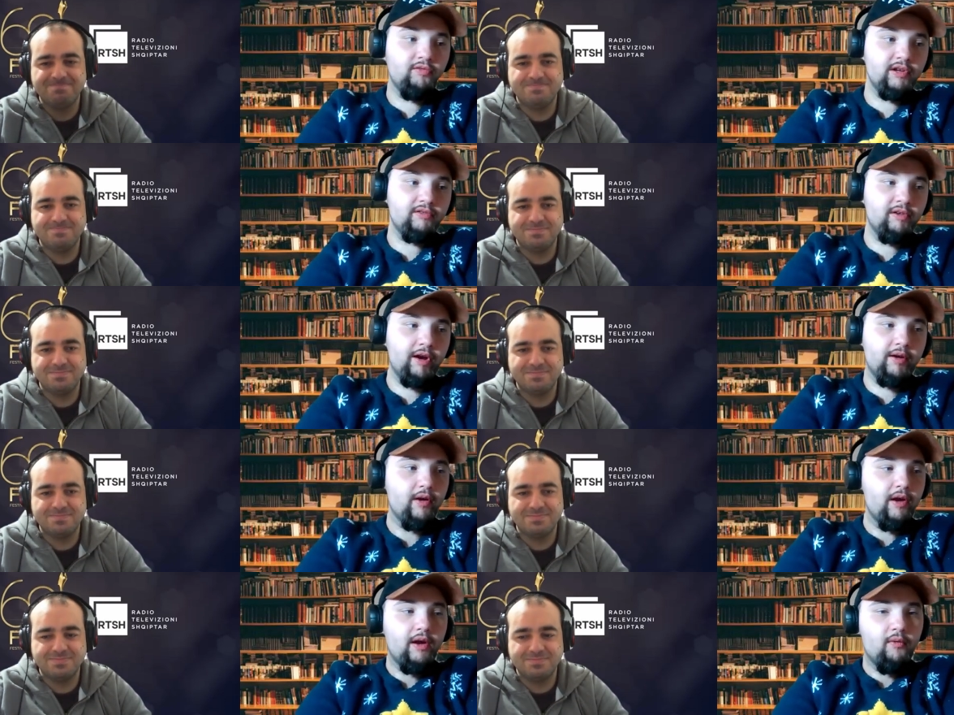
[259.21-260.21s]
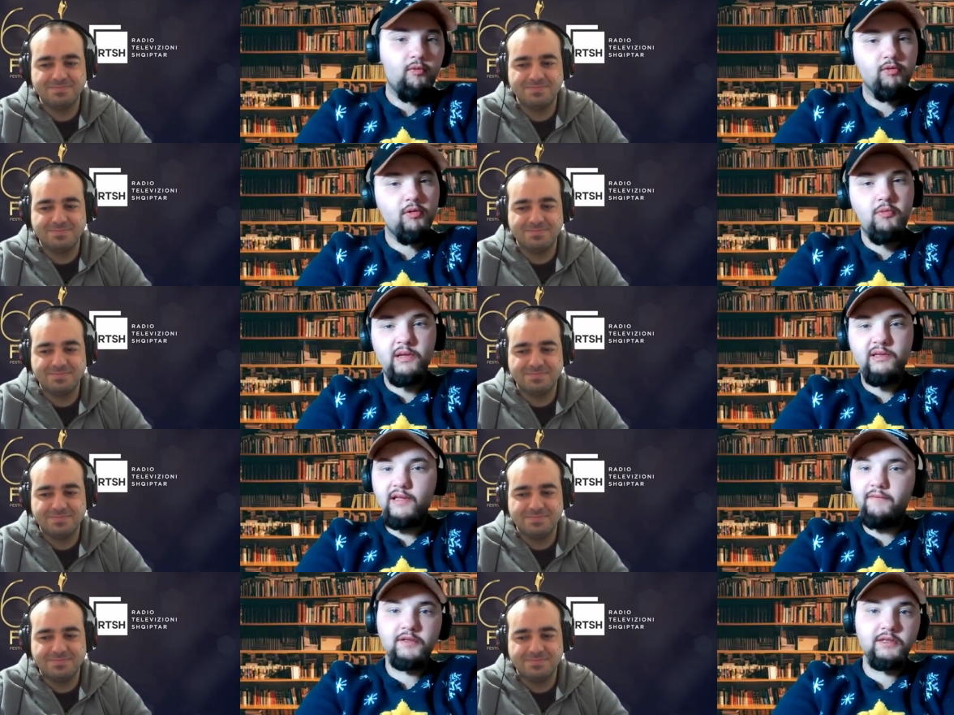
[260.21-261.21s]
Speaker 1: great track. Will
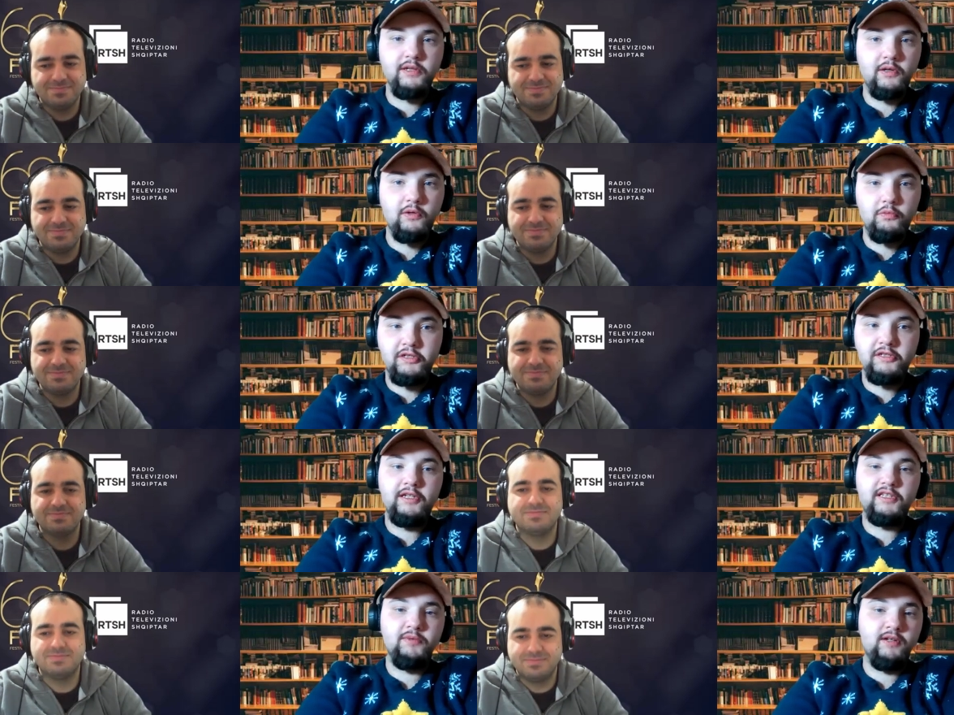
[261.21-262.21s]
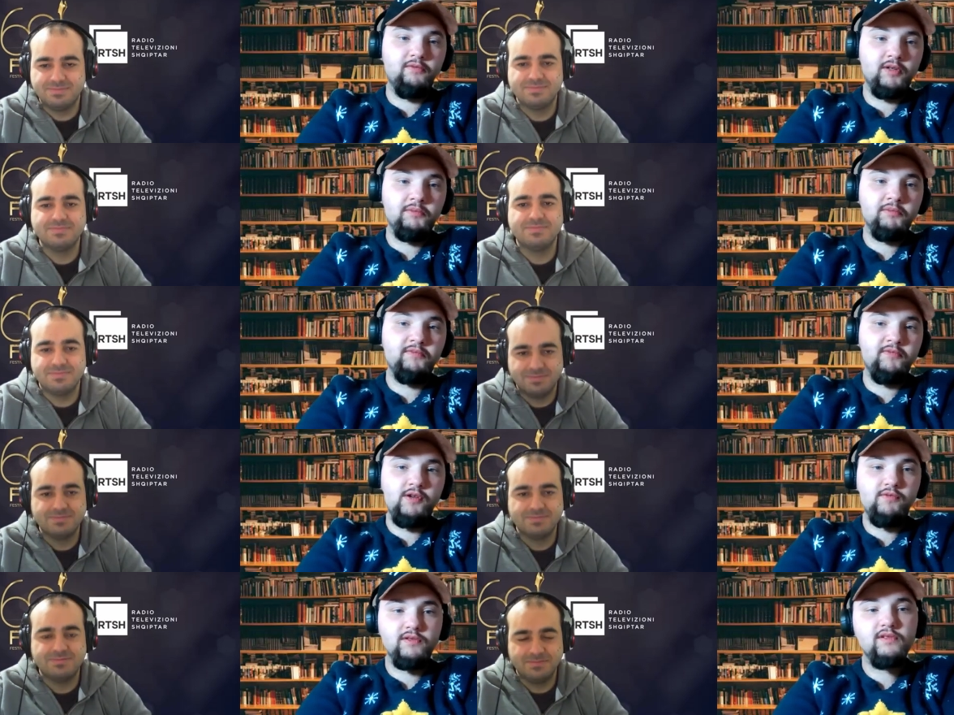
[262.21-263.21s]
win? Definitely no, but it's one of my
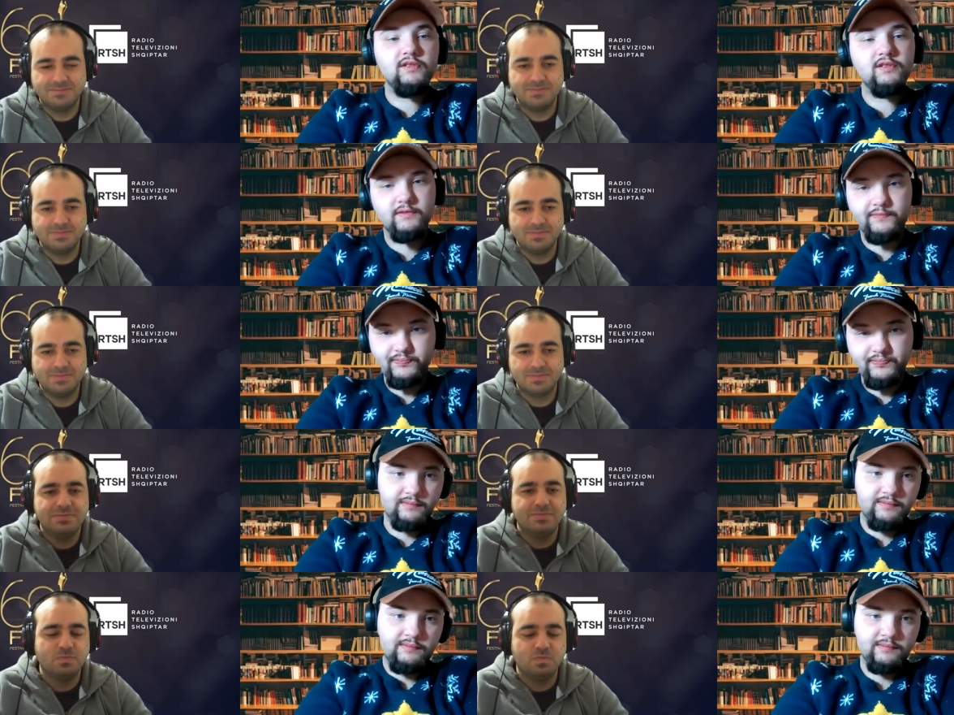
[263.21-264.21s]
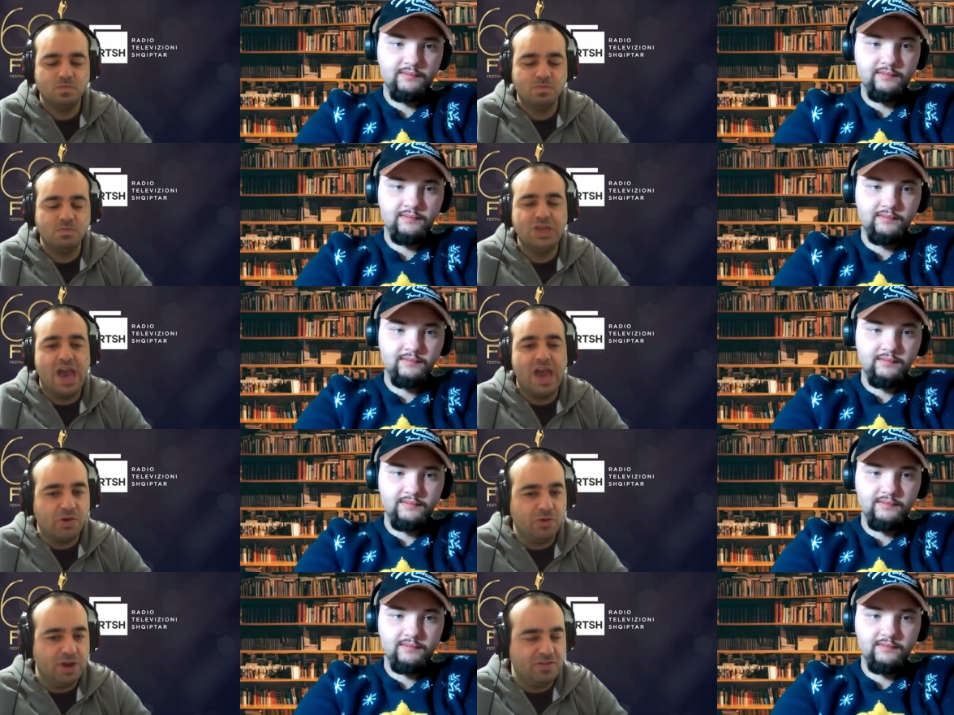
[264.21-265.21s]
favorites. Yeah, I
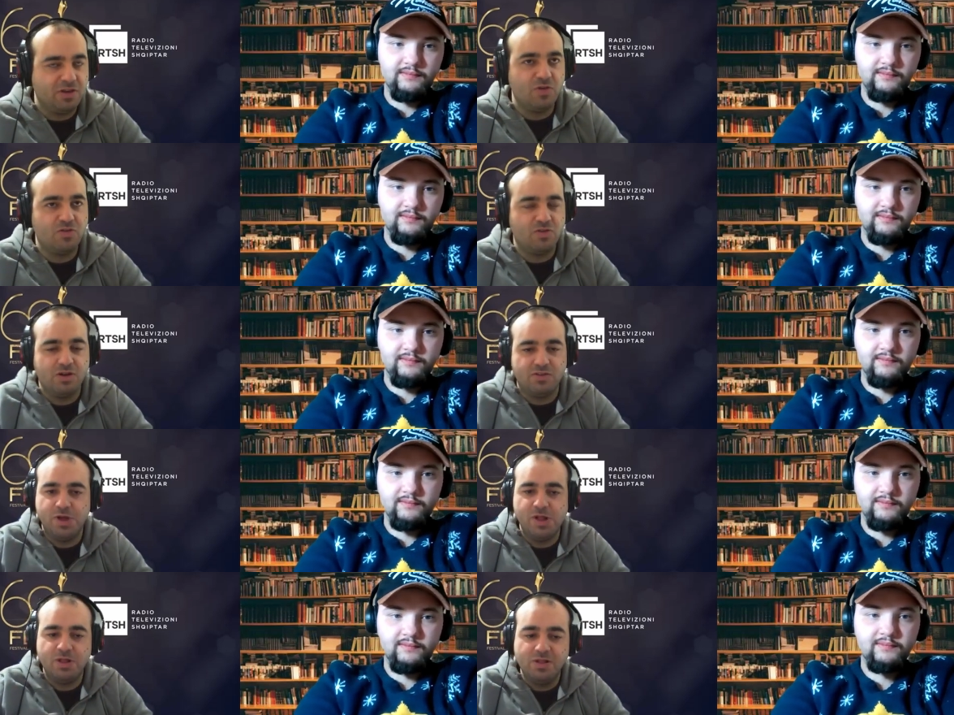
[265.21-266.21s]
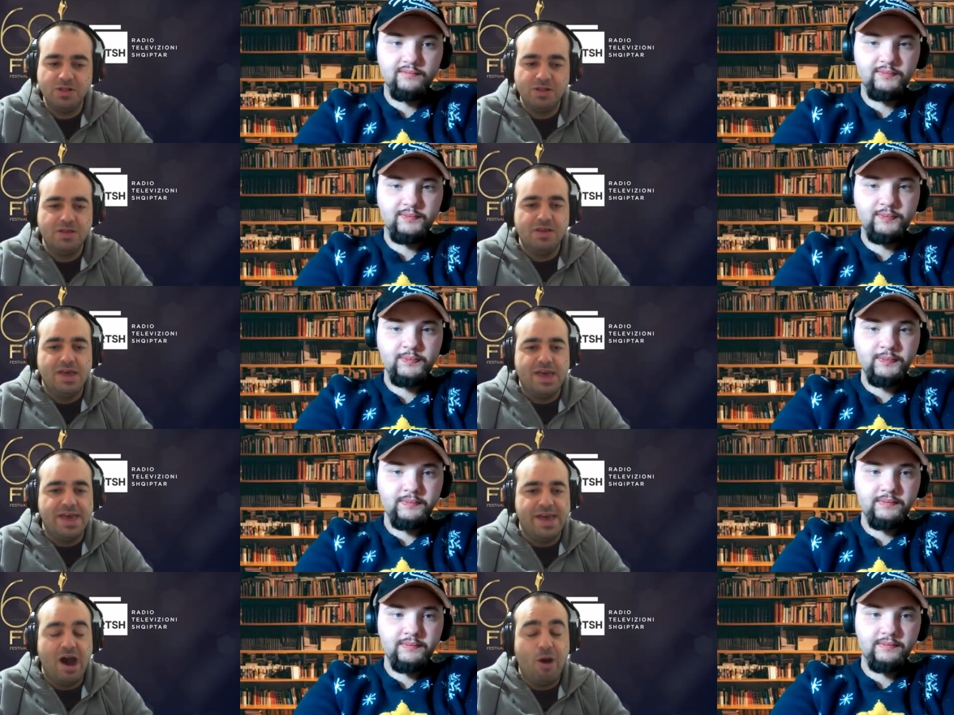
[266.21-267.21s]
agree.
Speaker 2: It's a good song as well.
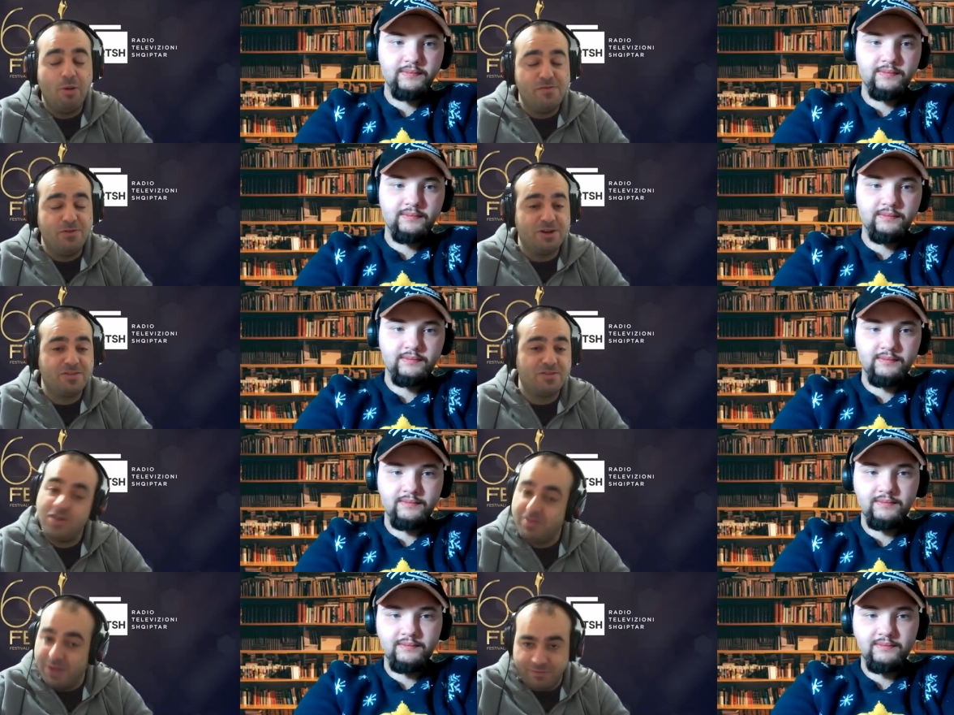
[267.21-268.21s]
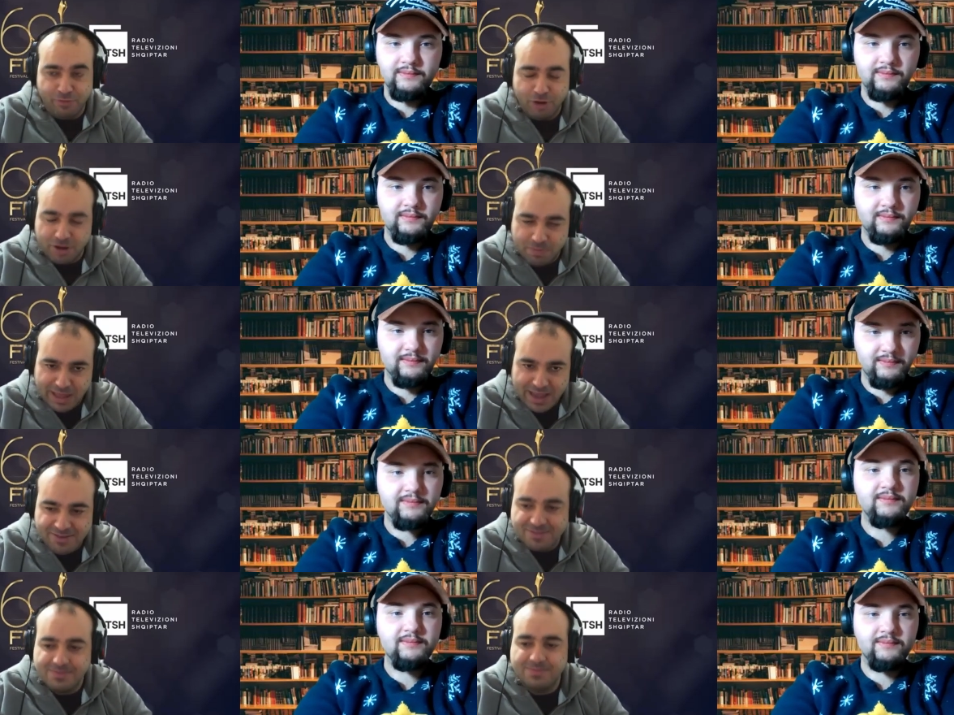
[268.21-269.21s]
However, it's not my 4th
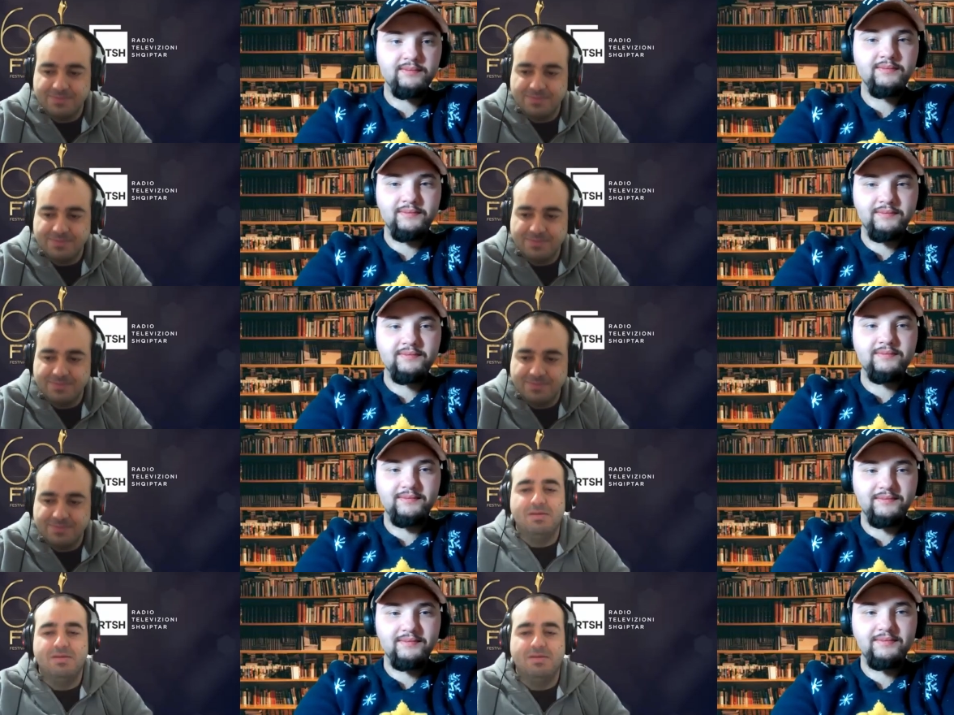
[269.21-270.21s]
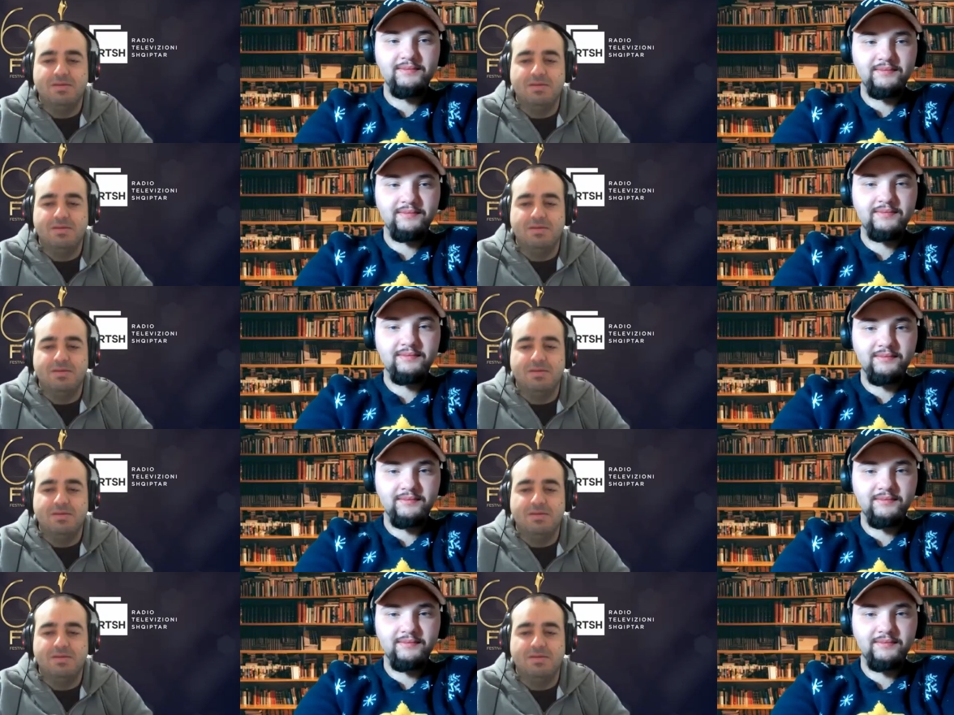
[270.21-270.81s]
place.
Speaker 1: My 4th